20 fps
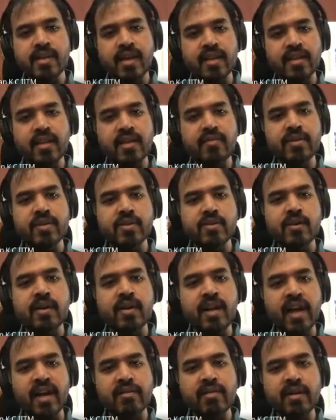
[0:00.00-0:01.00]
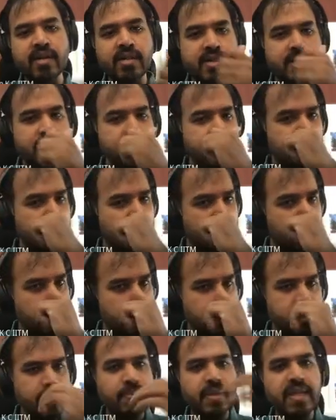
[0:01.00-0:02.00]
And then we saw divergence,
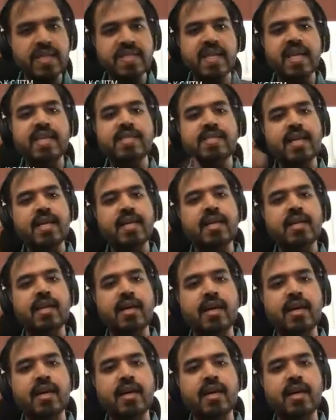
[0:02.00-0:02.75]
which simply says that